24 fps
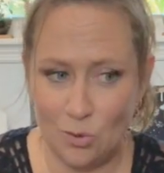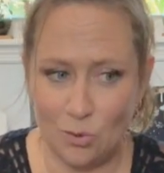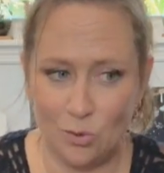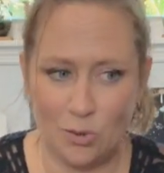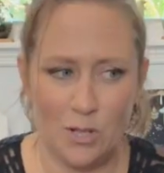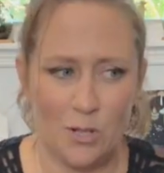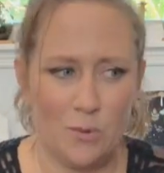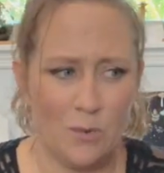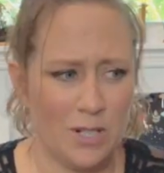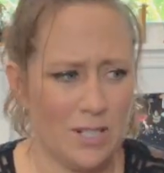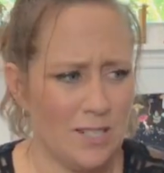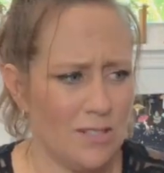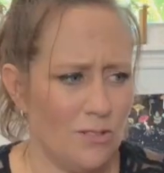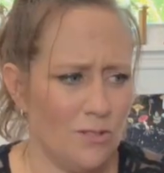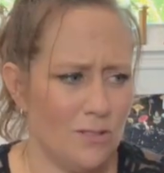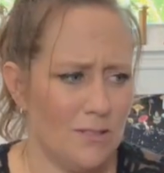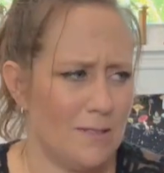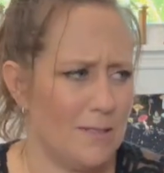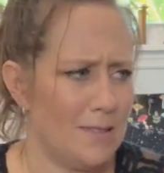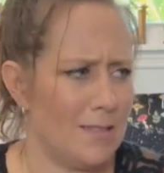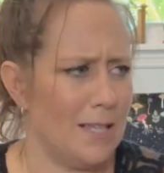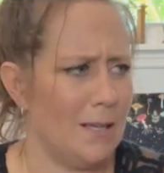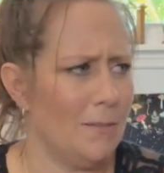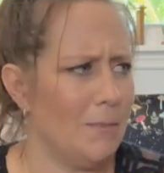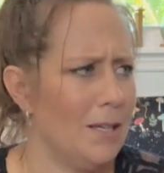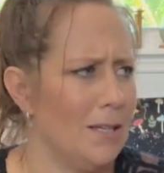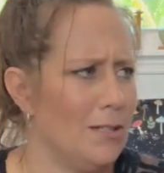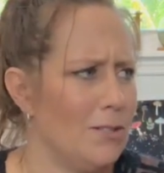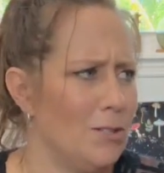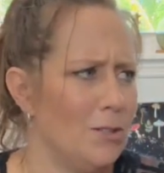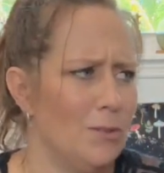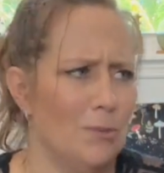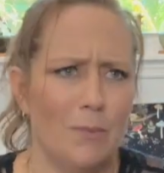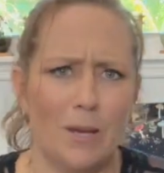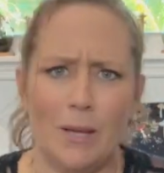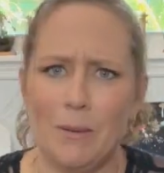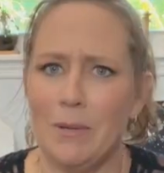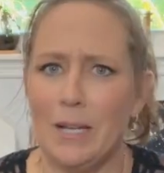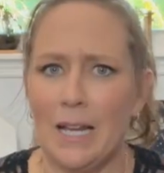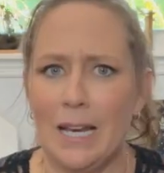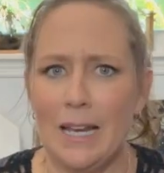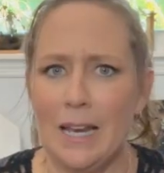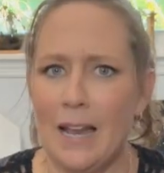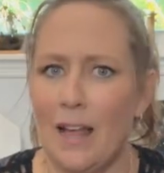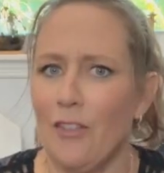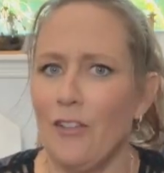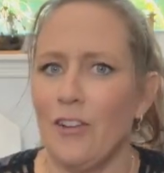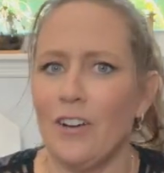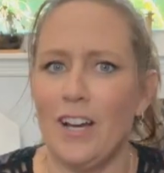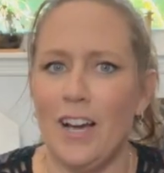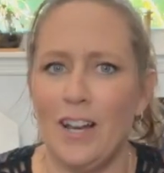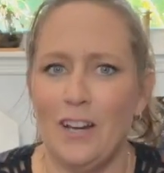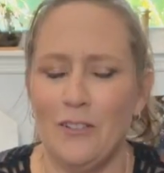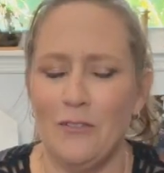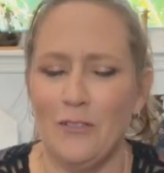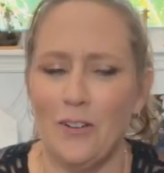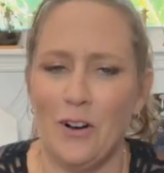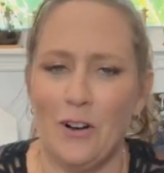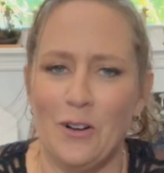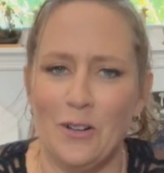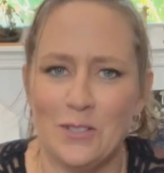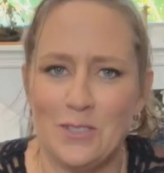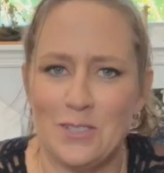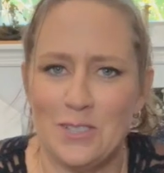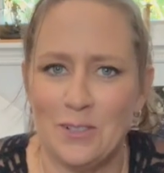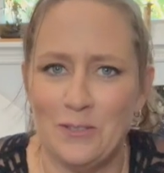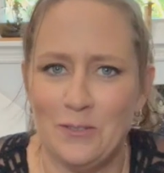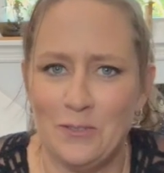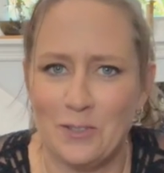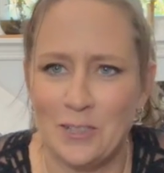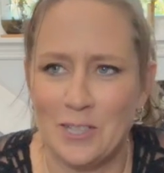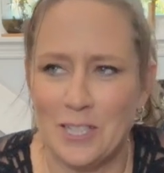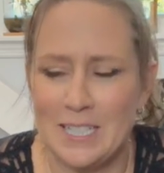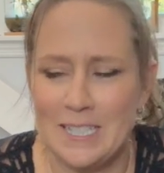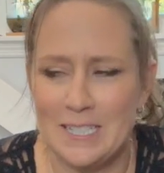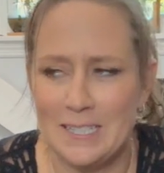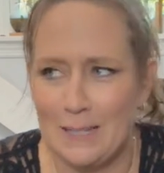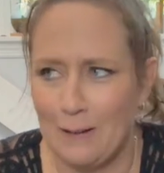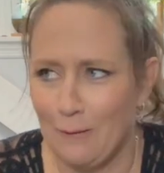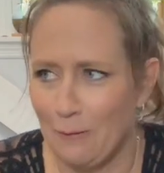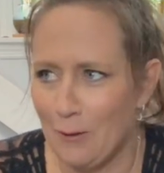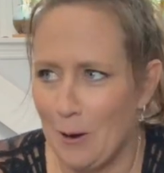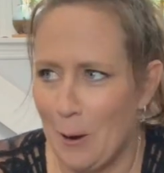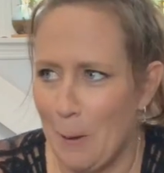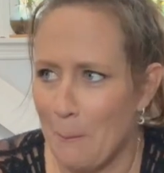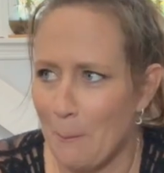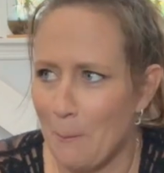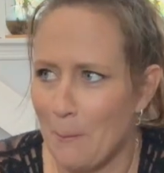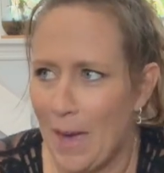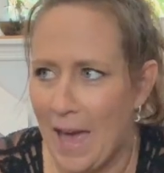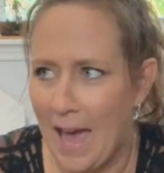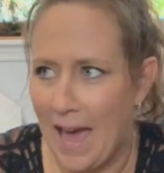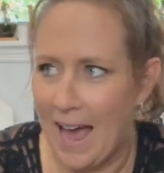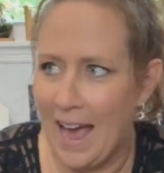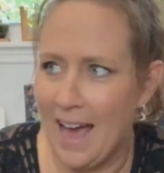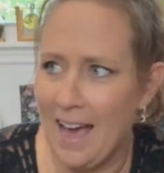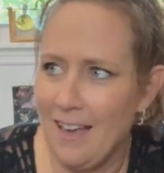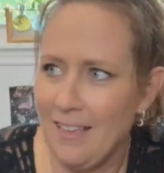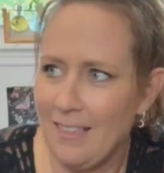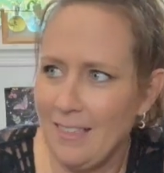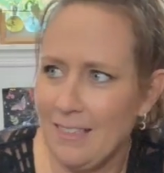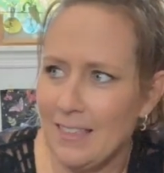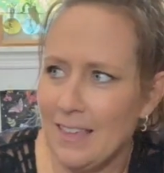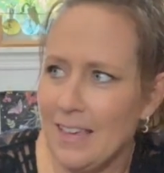or you want to see me do maybe another kind of altar for a different path,